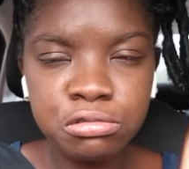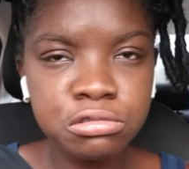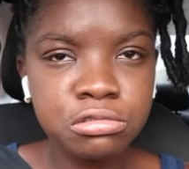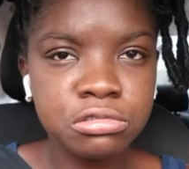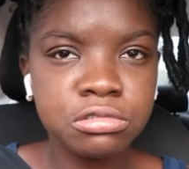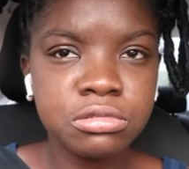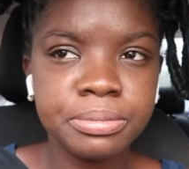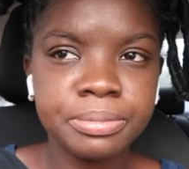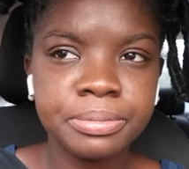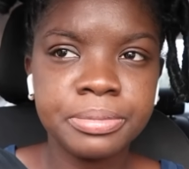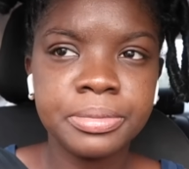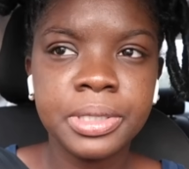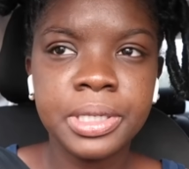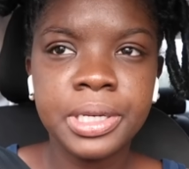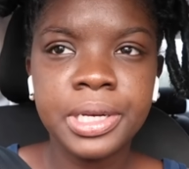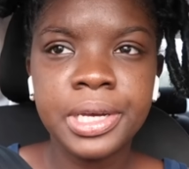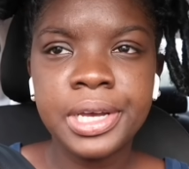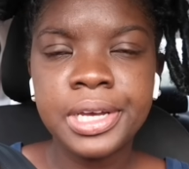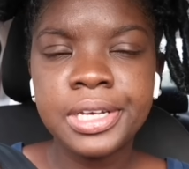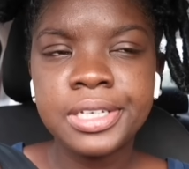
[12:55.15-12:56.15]
room.
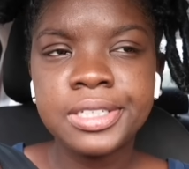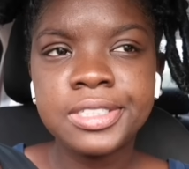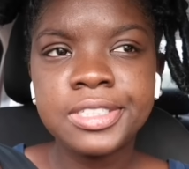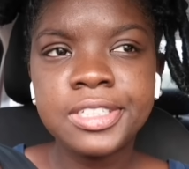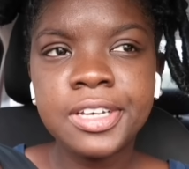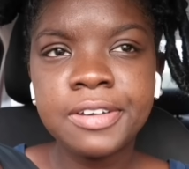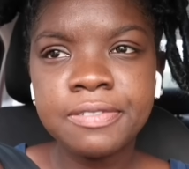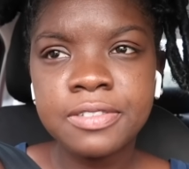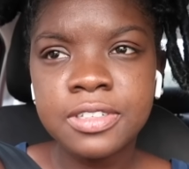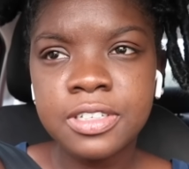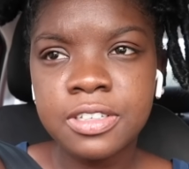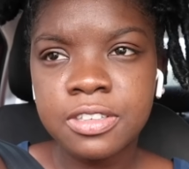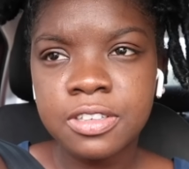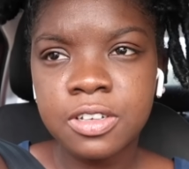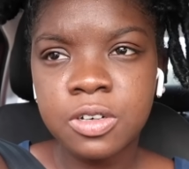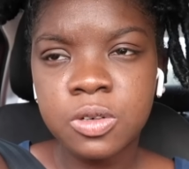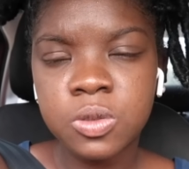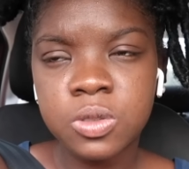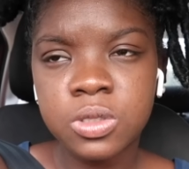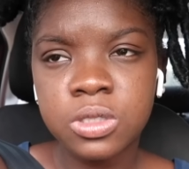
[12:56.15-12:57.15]

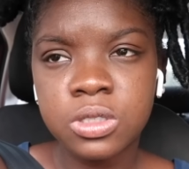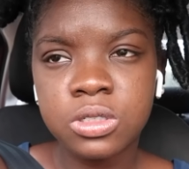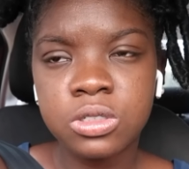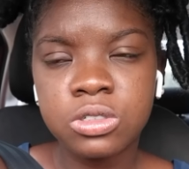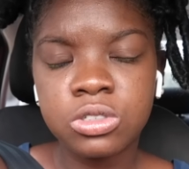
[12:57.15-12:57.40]
70,000.